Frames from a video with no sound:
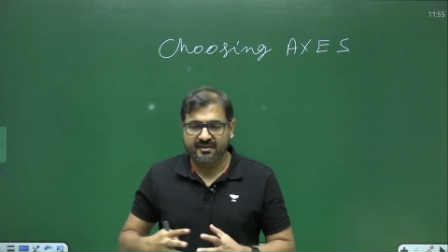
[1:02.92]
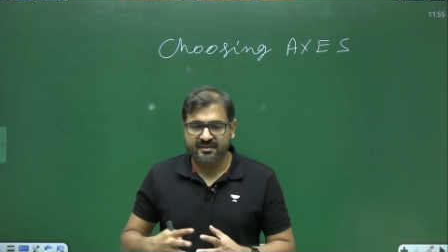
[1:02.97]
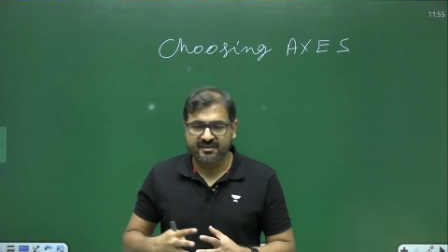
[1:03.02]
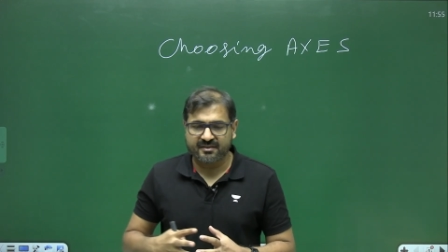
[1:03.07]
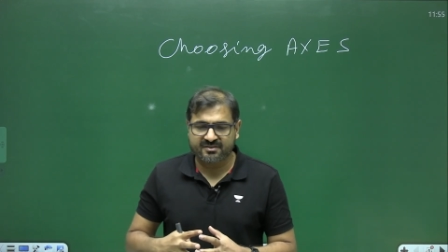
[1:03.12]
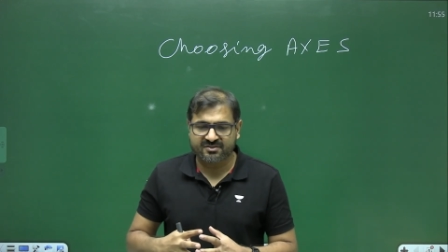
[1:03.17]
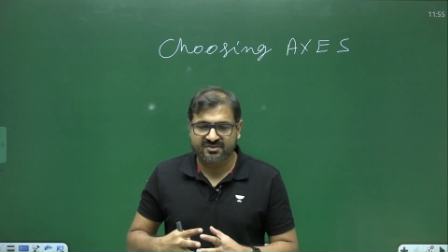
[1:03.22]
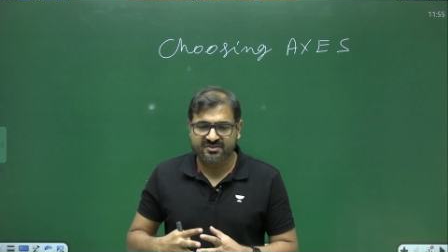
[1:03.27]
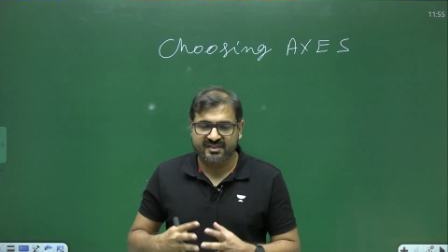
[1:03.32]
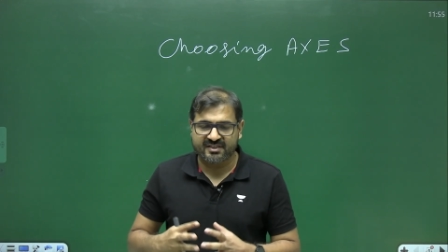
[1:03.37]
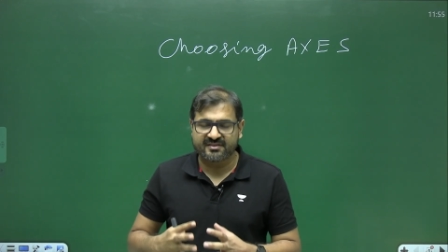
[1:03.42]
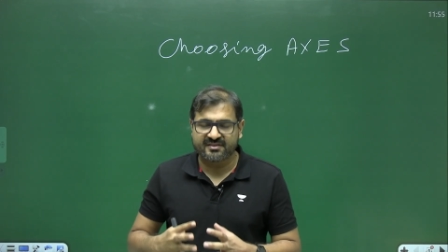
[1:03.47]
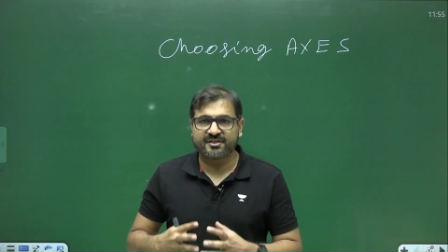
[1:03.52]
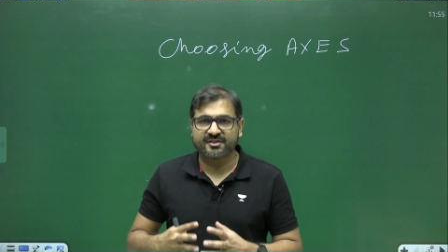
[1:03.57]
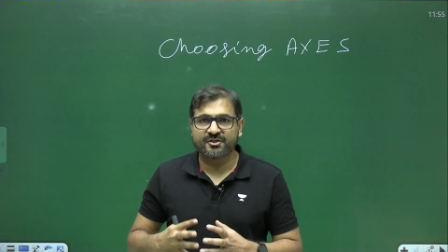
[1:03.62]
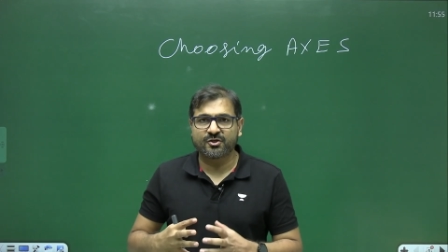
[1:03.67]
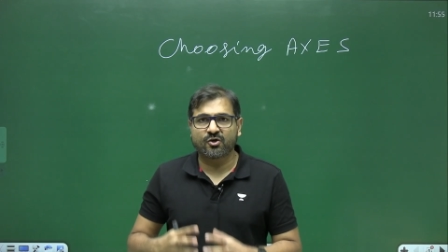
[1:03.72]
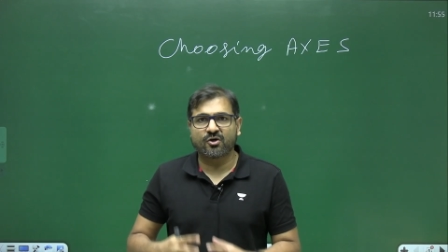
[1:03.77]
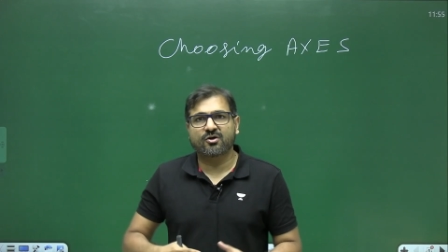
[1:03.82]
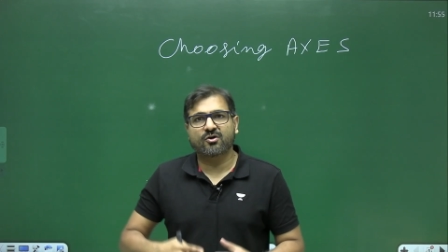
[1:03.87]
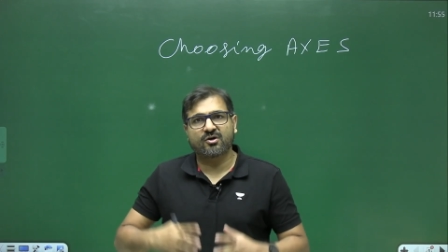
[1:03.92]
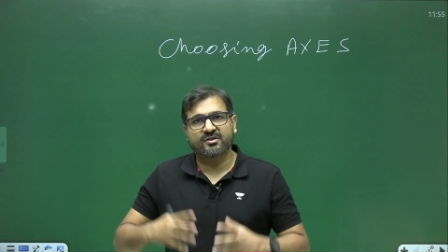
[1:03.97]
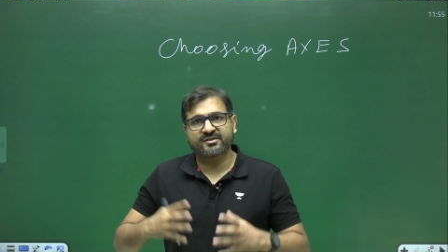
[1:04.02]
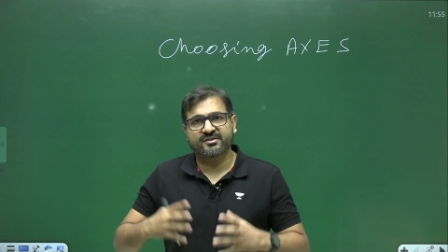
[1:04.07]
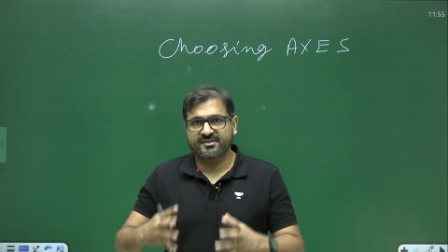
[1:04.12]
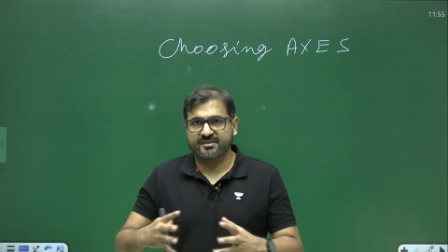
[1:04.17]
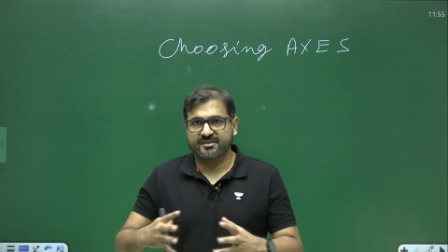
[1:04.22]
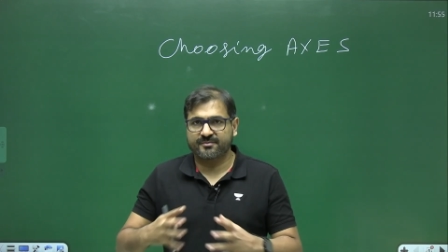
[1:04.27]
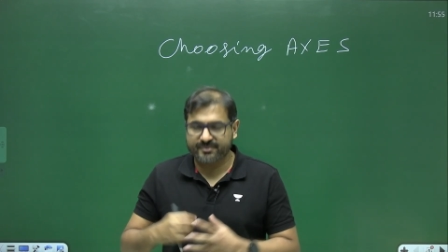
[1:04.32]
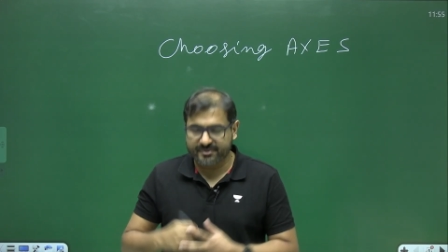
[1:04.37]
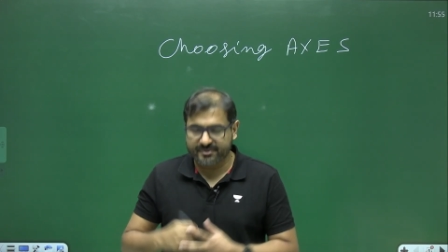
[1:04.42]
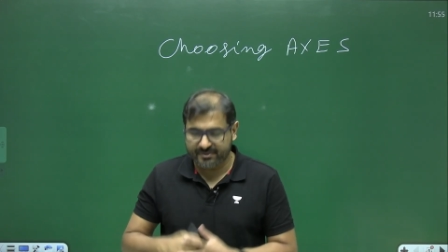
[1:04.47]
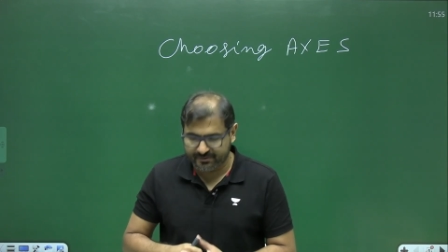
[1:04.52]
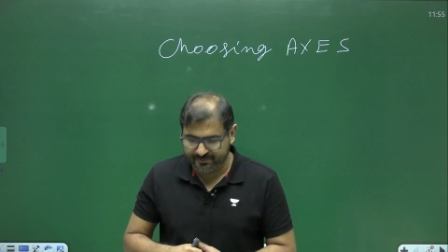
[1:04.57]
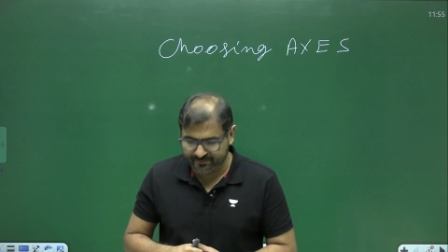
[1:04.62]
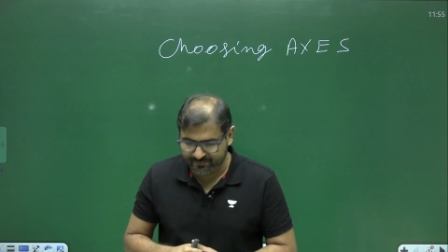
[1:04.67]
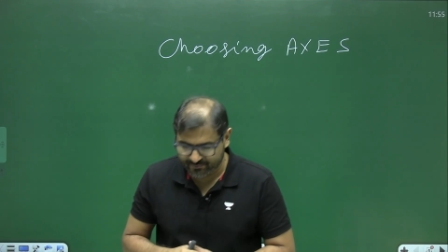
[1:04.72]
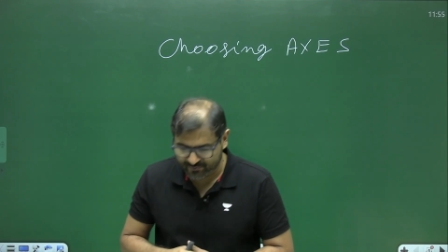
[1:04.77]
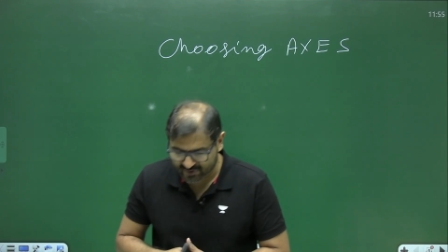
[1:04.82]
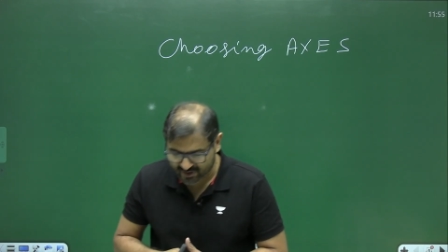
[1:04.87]
strengthen your concepts.
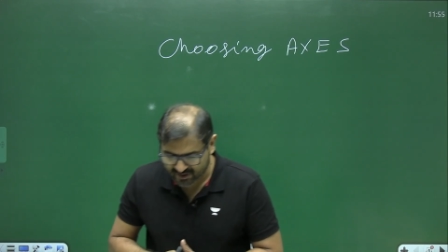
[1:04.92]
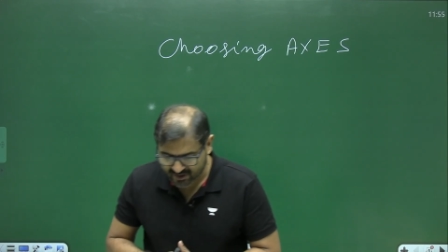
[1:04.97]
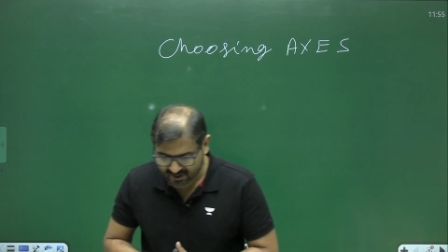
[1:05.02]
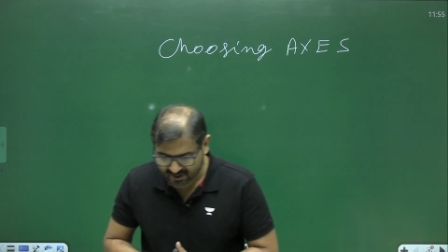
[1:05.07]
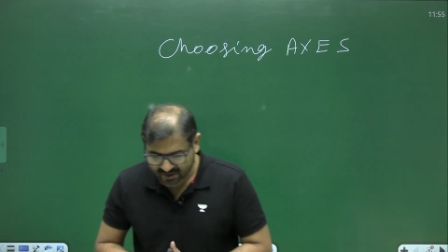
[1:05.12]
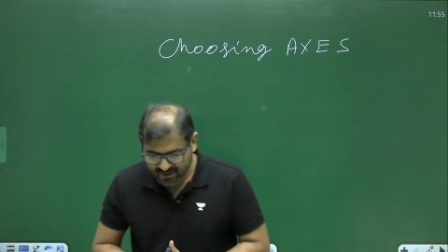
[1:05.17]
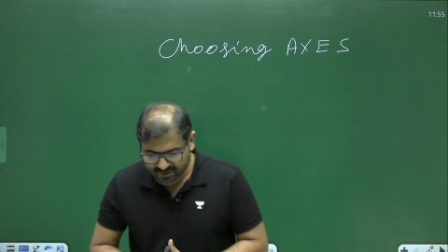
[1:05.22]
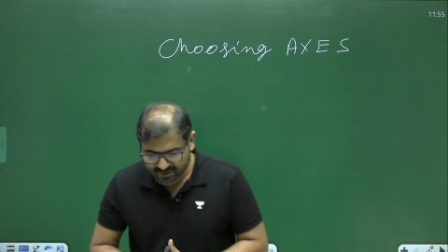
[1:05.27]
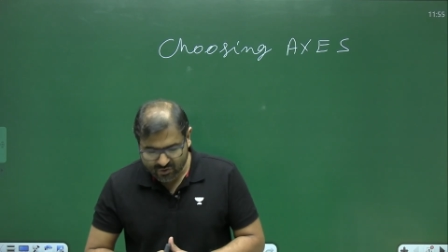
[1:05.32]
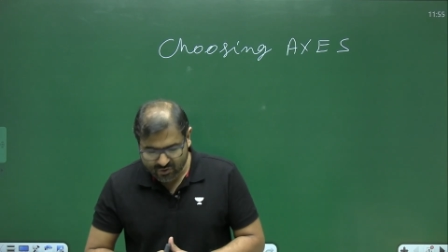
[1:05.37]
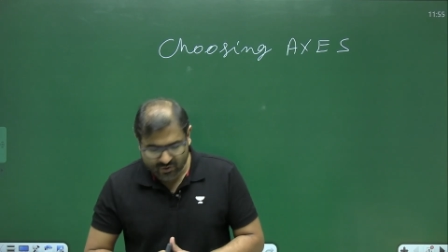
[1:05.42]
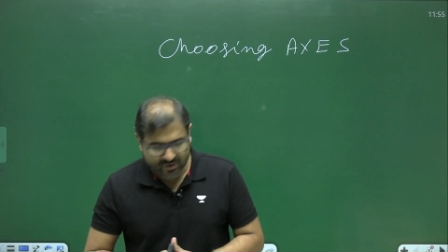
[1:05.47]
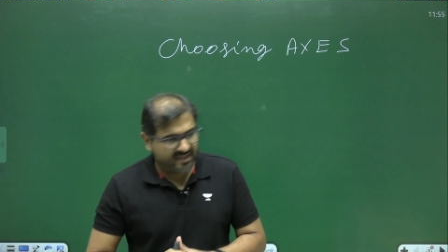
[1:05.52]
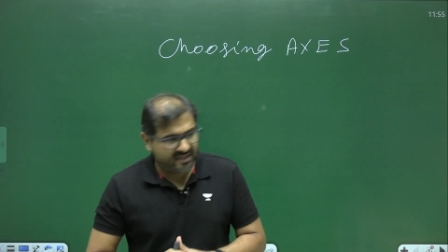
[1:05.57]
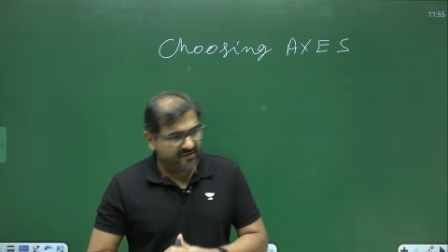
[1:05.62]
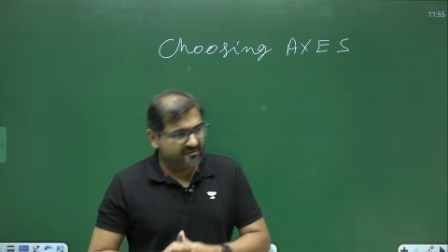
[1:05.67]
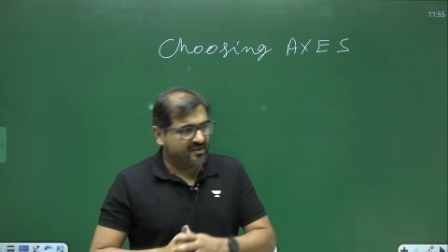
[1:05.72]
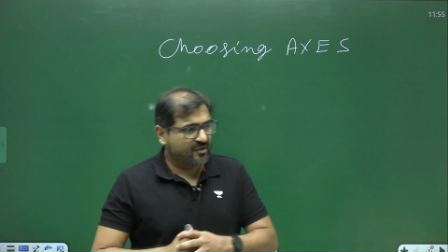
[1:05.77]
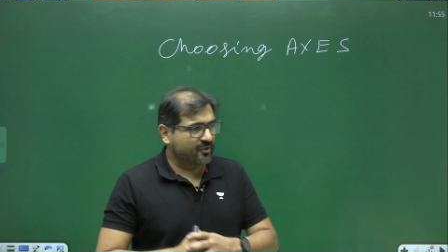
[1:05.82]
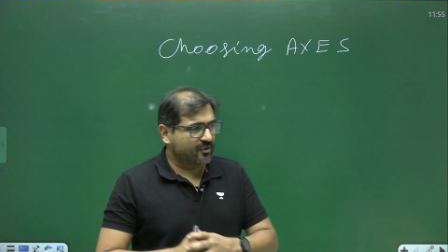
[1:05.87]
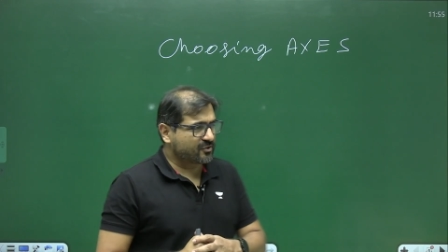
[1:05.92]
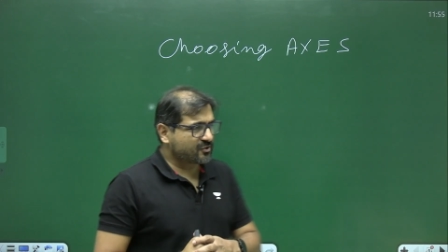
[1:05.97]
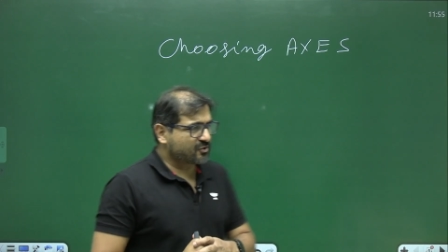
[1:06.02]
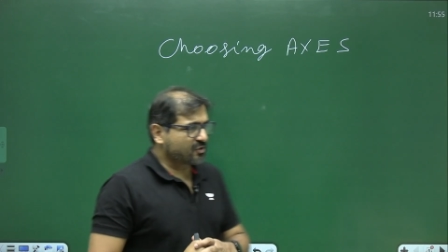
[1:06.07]
So, here we are going to